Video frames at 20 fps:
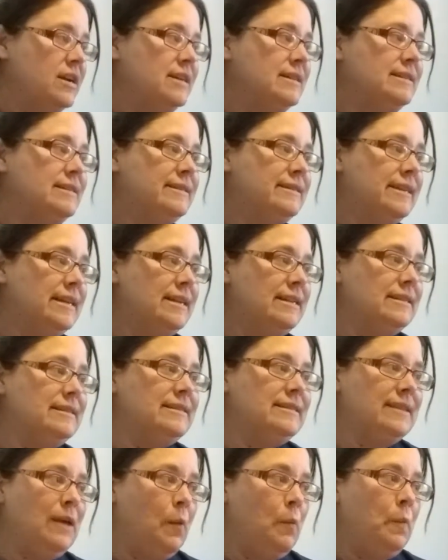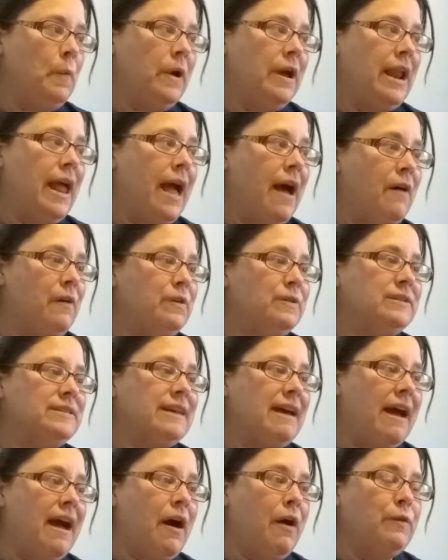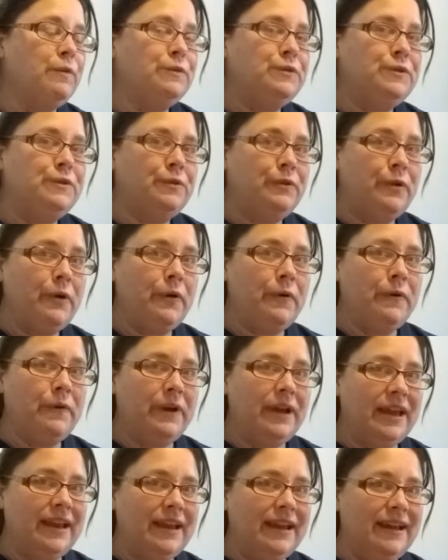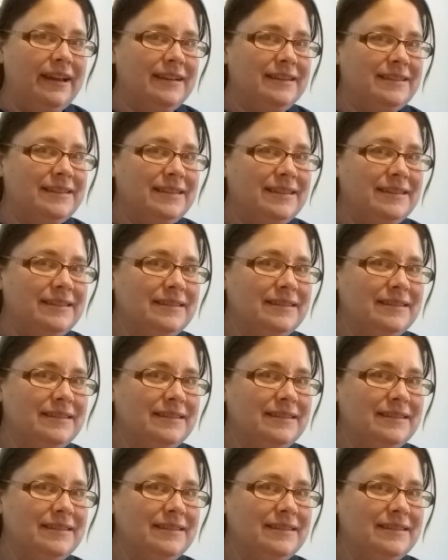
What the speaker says: Sent someone else out to go get it.